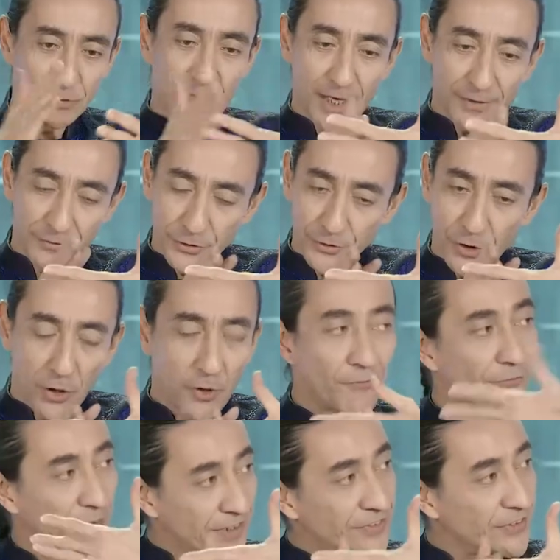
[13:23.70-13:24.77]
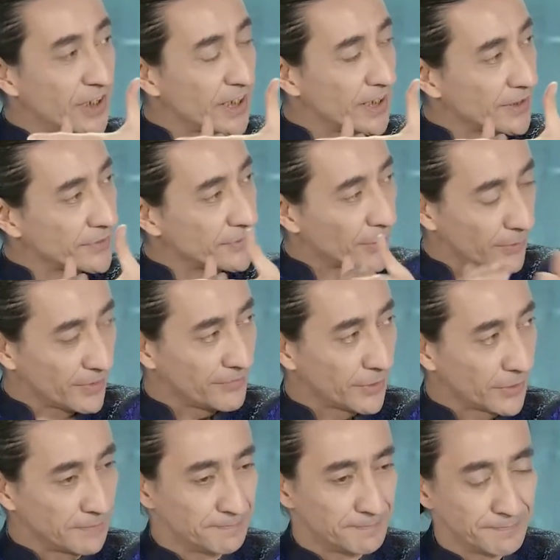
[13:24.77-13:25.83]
need to have your door facing the river